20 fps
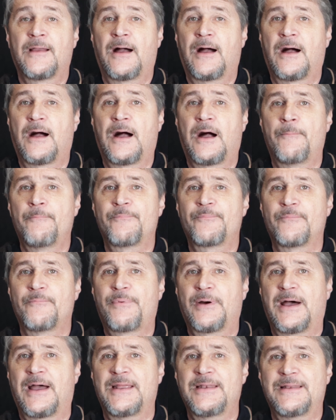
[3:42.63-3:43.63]

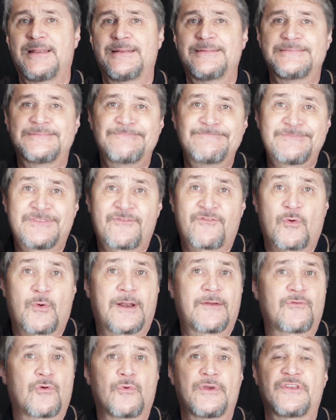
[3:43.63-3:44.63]
But for
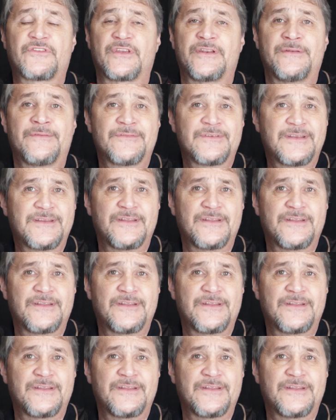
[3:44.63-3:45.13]
whatever reason,